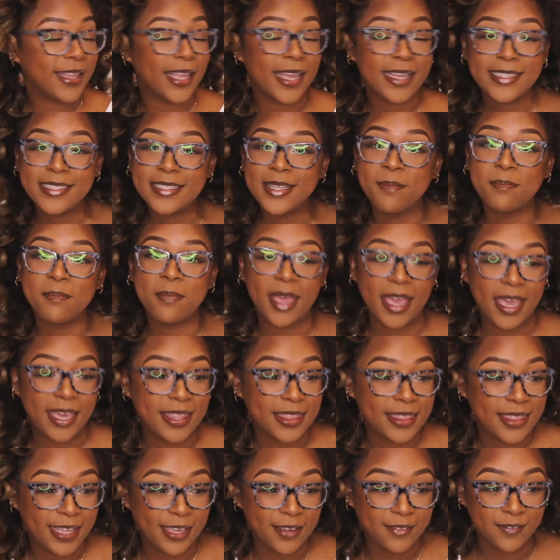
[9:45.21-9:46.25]
That's the
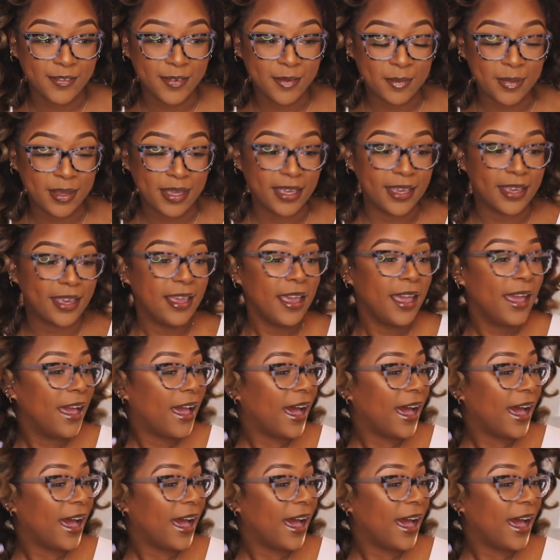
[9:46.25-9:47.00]
main thing for me.